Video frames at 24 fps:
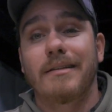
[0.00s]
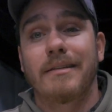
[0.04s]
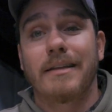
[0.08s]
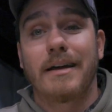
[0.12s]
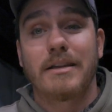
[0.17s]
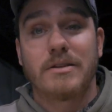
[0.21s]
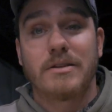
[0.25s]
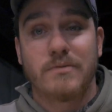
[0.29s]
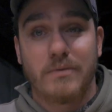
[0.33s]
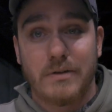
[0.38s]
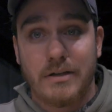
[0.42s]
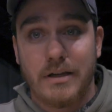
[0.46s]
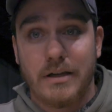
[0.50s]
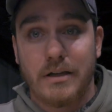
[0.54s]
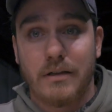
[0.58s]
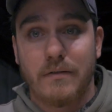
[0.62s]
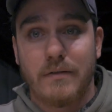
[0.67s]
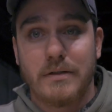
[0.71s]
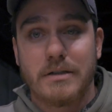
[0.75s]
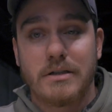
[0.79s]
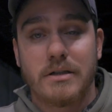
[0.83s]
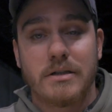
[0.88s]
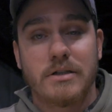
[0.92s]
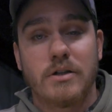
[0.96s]
that's
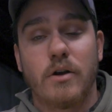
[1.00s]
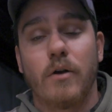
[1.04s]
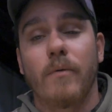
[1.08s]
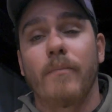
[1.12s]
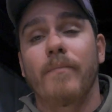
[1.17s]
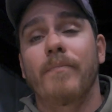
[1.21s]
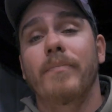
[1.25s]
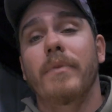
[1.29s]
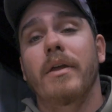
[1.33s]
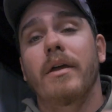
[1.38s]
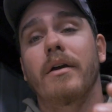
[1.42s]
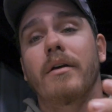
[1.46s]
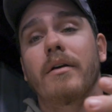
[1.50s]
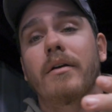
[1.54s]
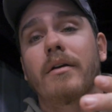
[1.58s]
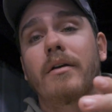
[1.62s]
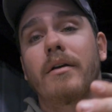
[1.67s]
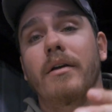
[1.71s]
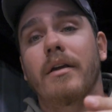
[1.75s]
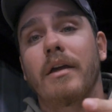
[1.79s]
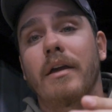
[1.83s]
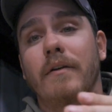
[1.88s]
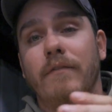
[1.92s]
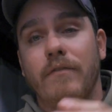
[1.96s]
ridiculous. So
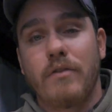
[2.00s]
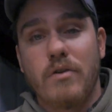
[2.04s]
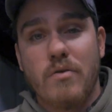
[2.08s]
if